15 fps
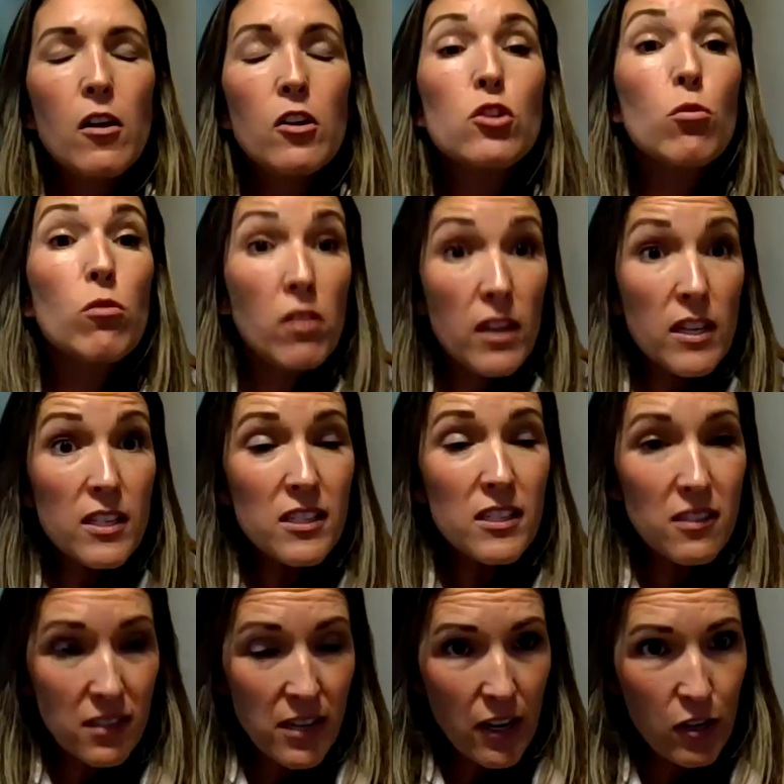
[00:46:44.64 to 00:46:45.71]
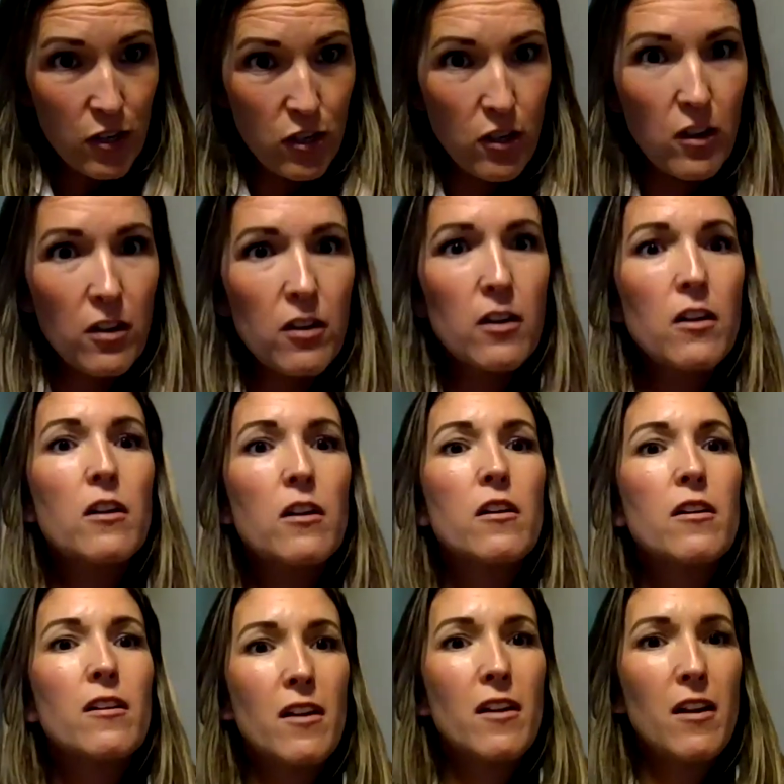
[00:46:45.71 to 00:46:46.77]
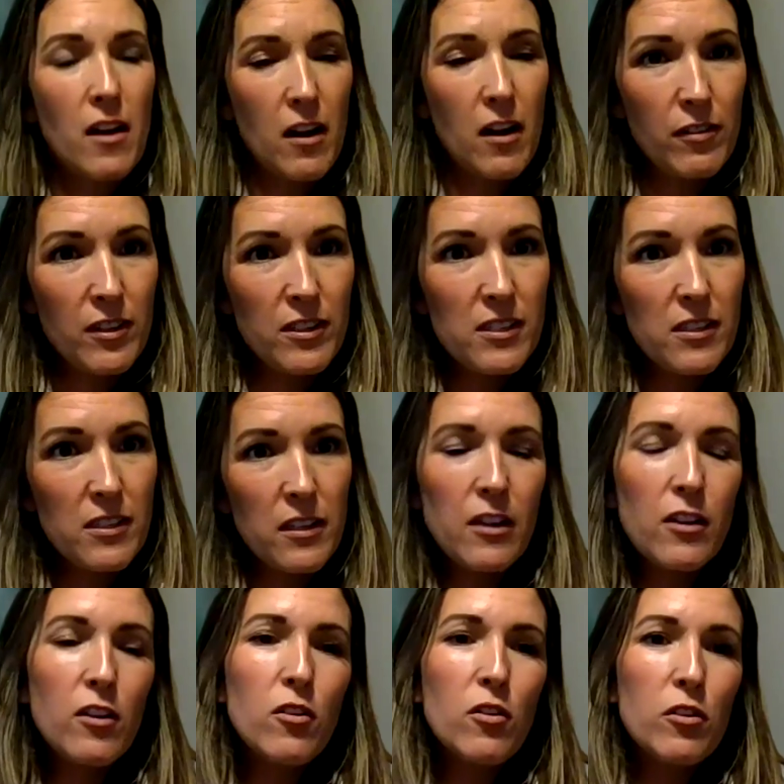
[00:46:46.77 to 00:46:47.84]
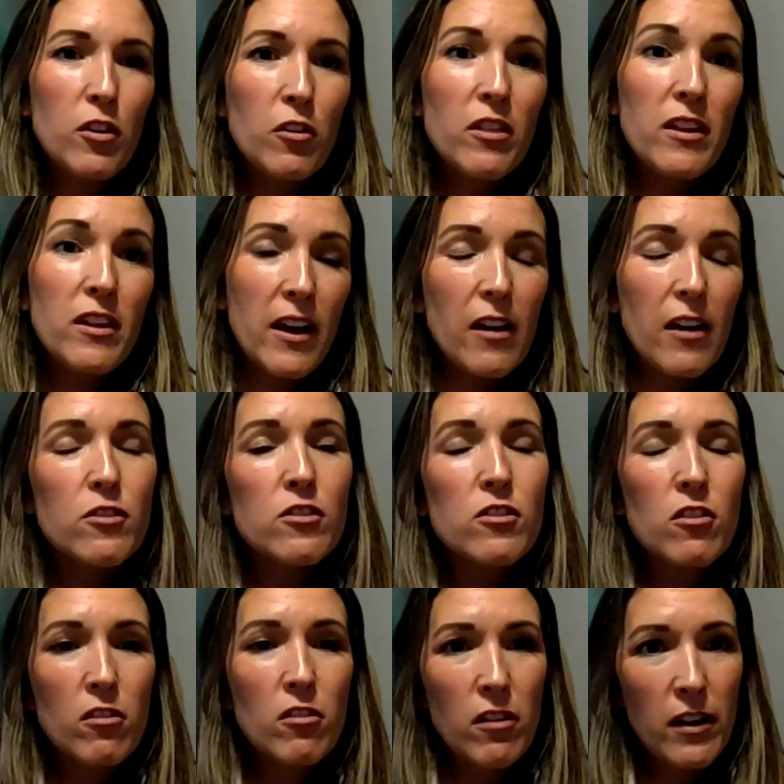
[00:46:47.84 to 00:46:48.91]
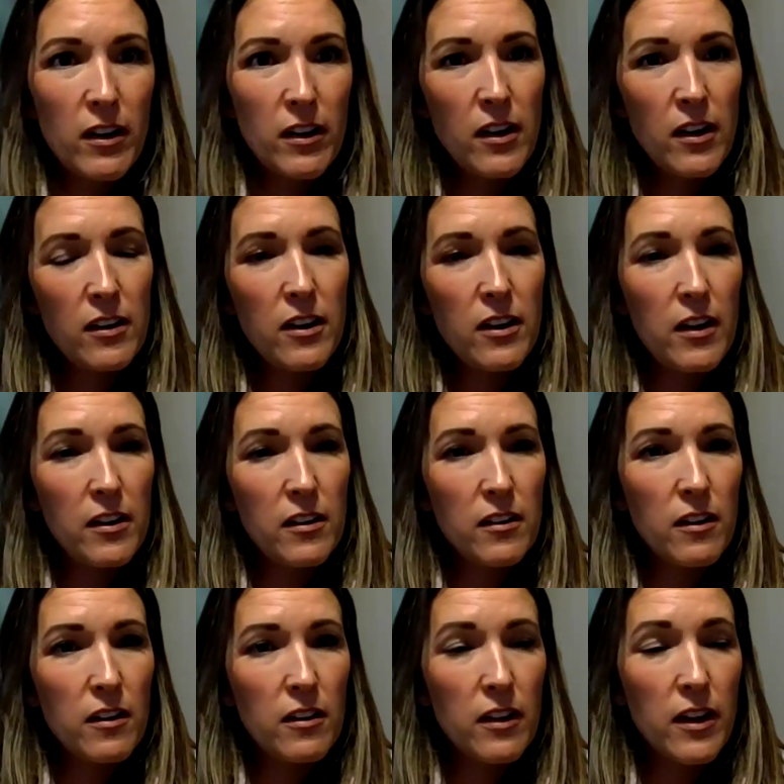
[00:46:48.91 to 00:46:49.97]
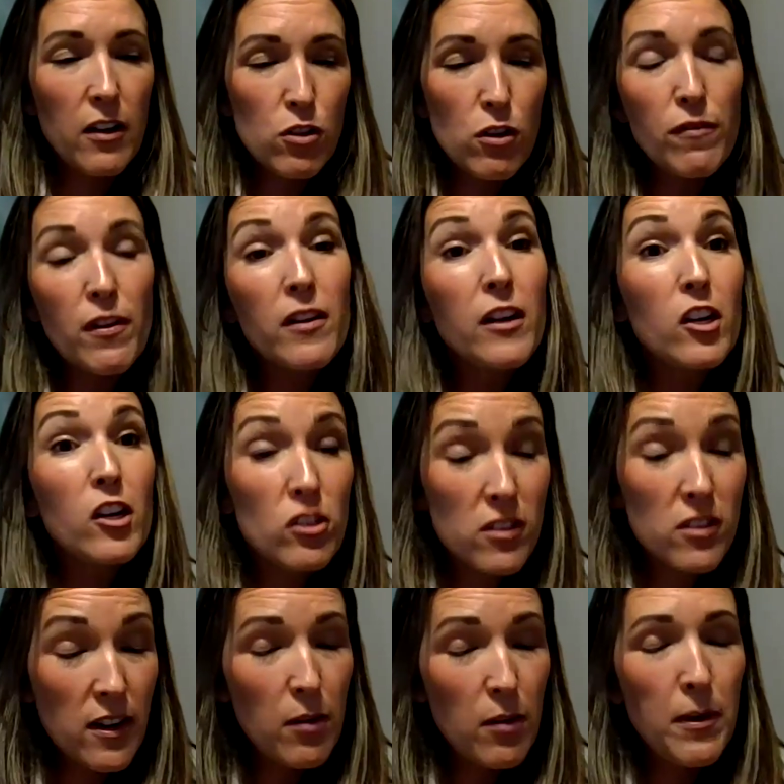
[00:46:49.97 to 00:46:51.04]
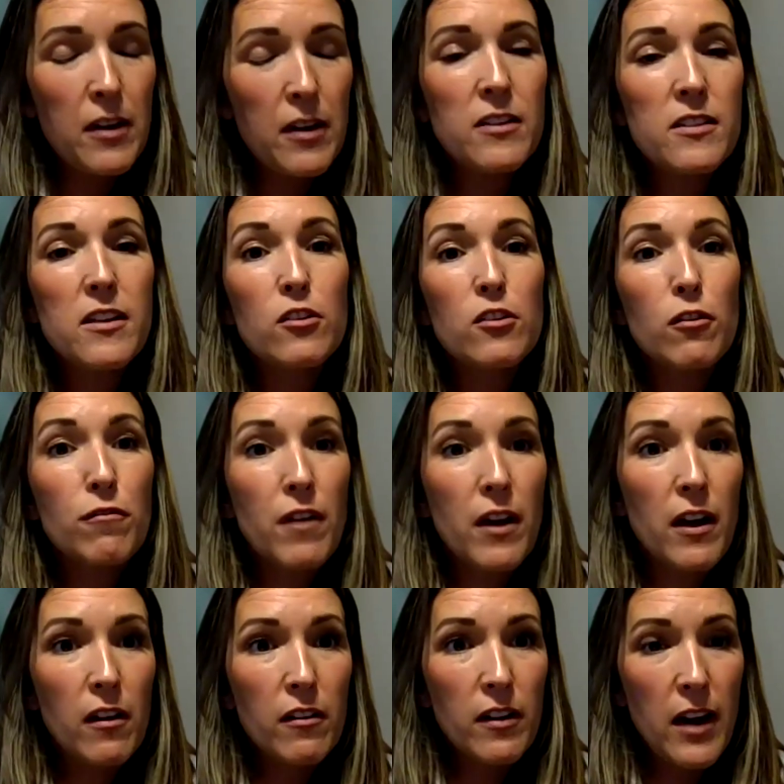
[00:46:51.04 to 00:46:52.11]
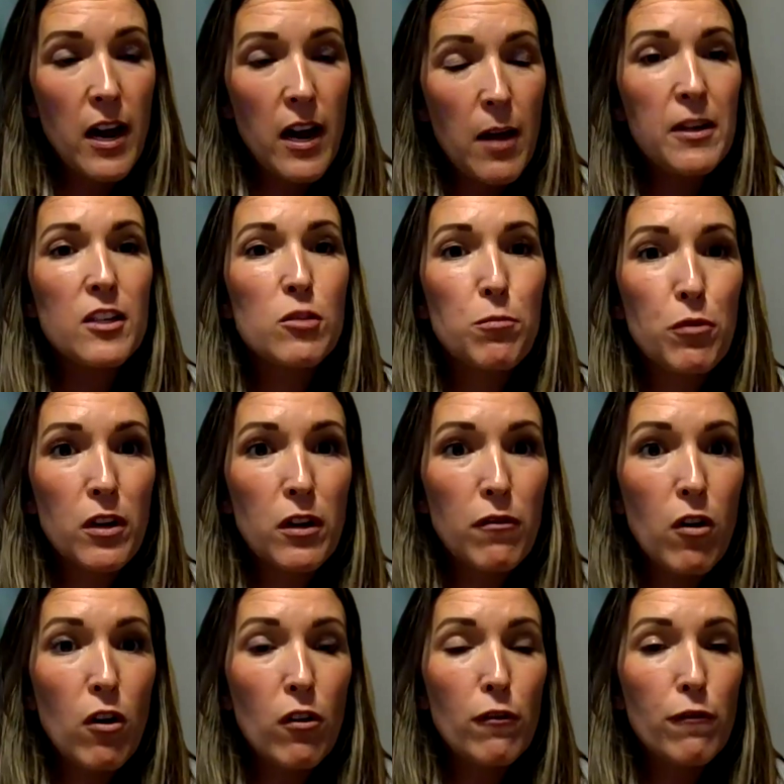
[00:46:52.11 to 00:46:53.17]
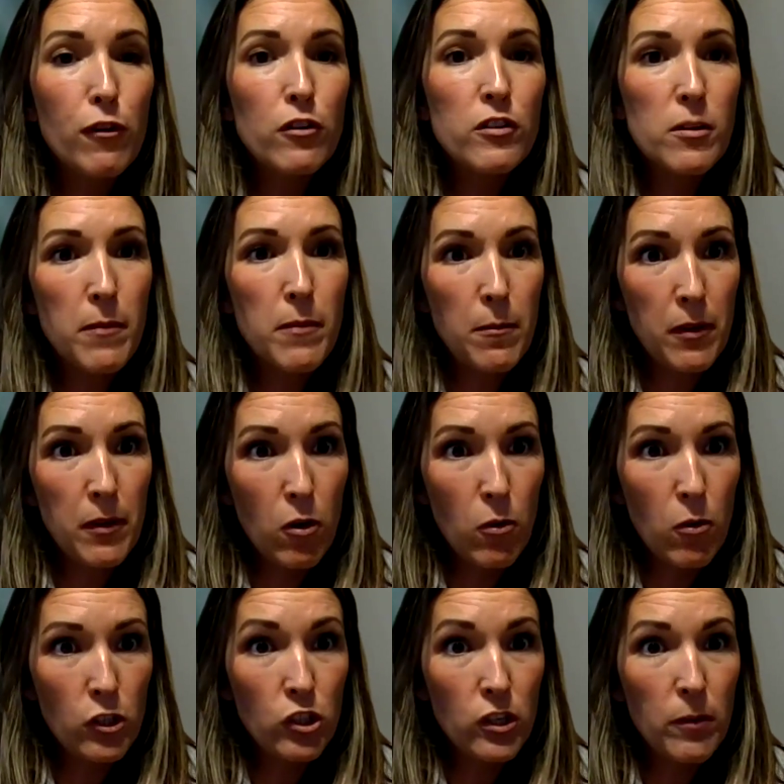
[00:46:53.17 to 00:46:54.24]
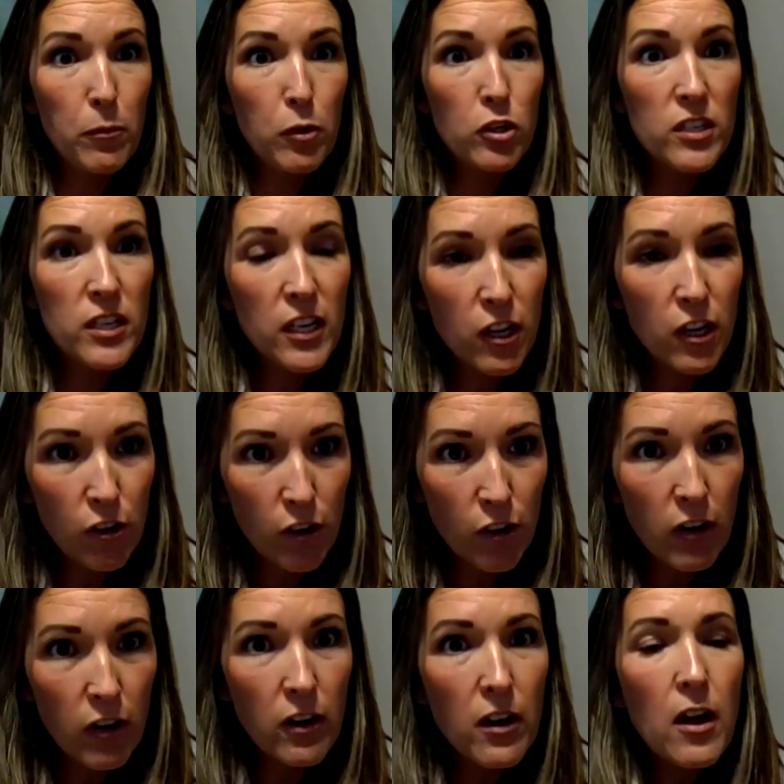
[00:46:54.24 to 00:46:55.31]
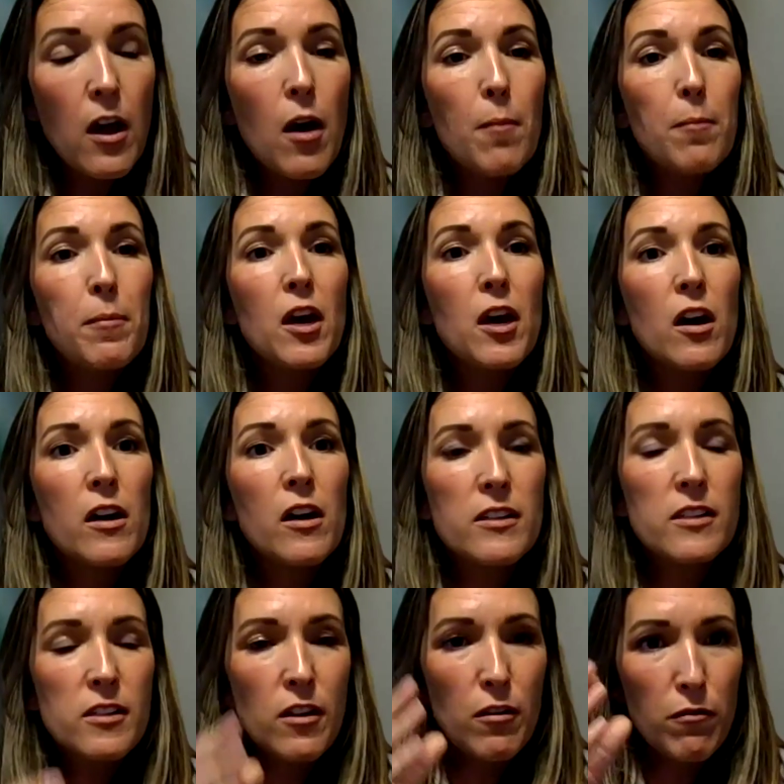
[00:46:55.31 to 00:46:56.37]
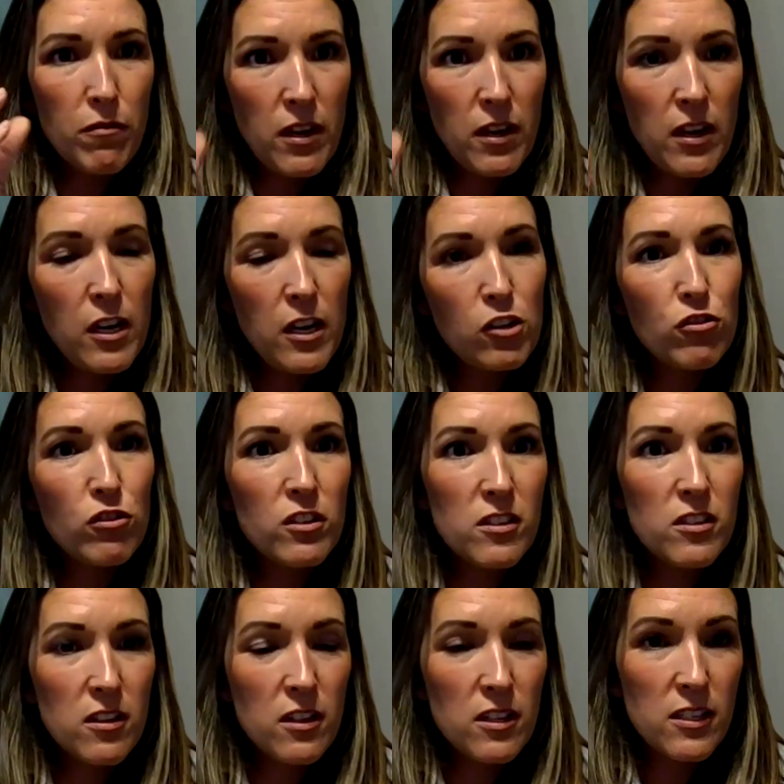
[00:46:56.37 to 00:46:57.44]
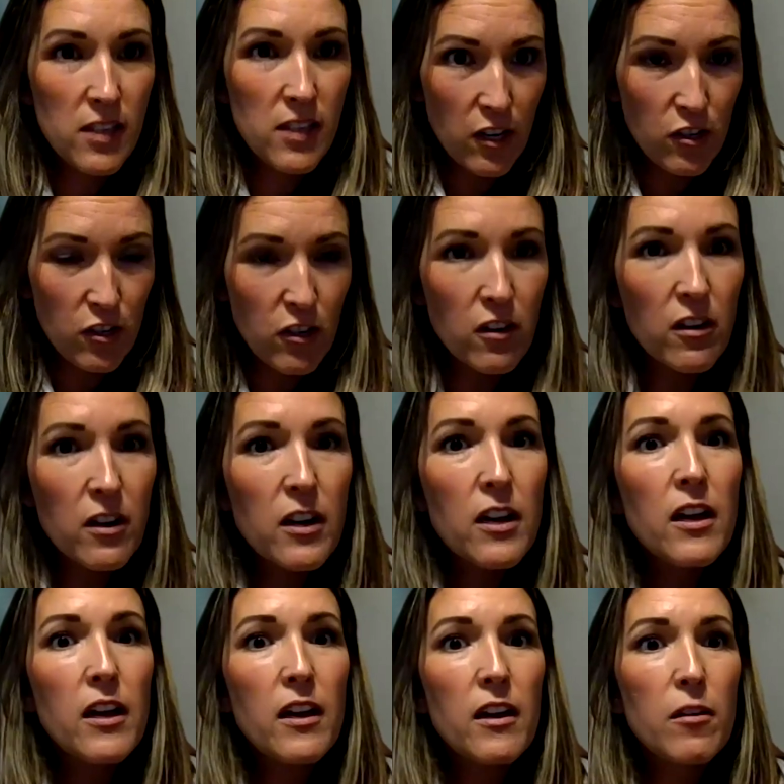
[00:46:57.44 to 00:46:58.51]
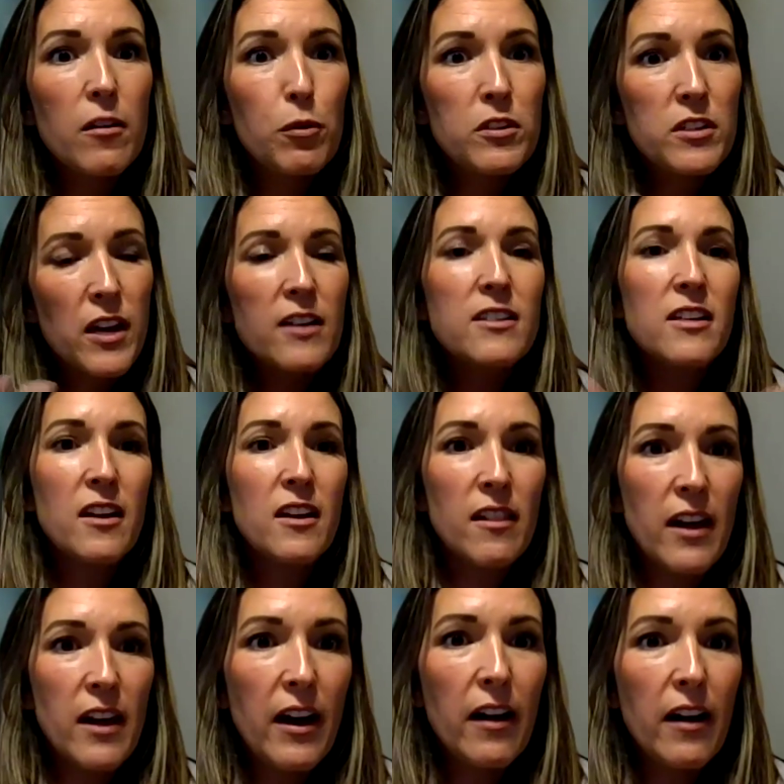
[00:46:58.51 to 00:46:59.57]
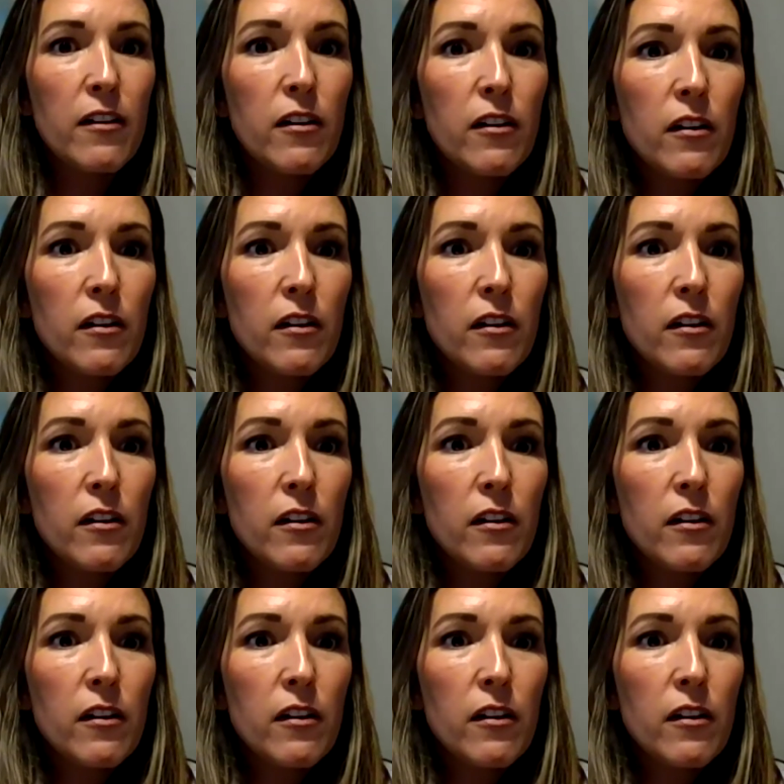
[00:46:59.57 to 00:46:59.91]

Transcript: so this sector, obviously, the council and the Council on Foundations and Independent Sector filed an amicus brief on the First Amendment question in particular, because of the interest to the sector in protecting that